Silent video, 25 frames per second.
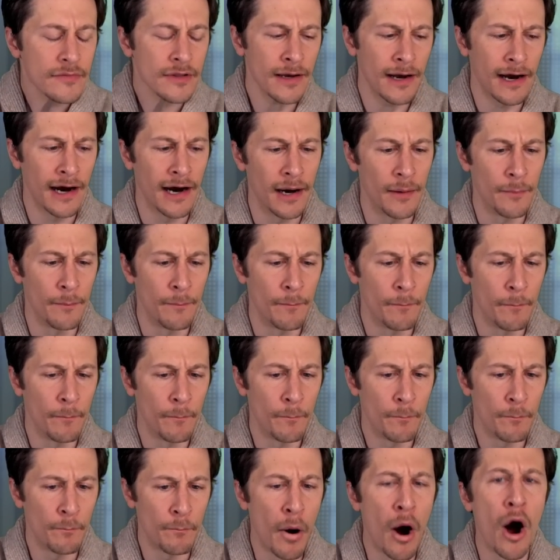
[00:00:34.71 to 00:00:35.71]
um,
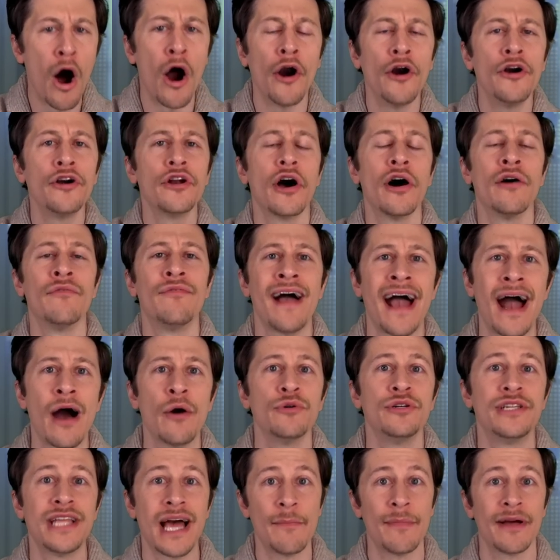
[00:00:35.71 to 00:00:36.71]
part of how
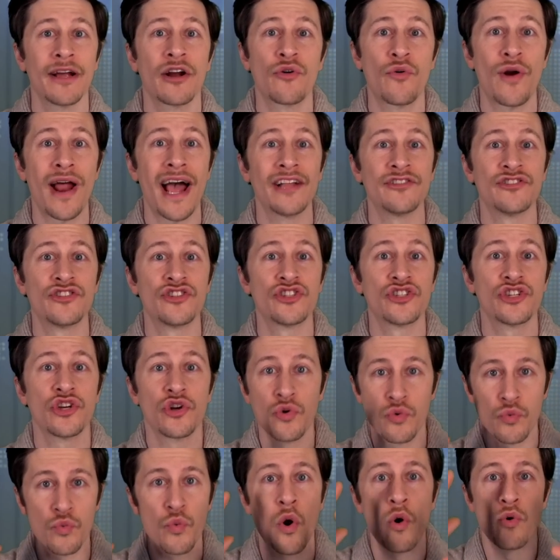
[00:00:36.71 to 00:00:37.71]
Democrats,
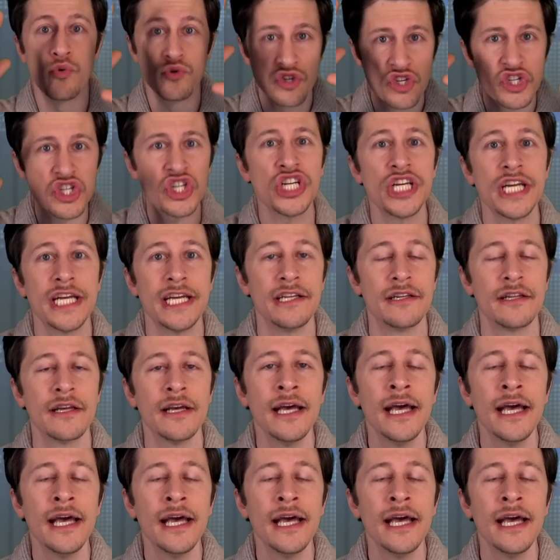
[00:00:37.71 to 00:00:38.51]
quote, cheat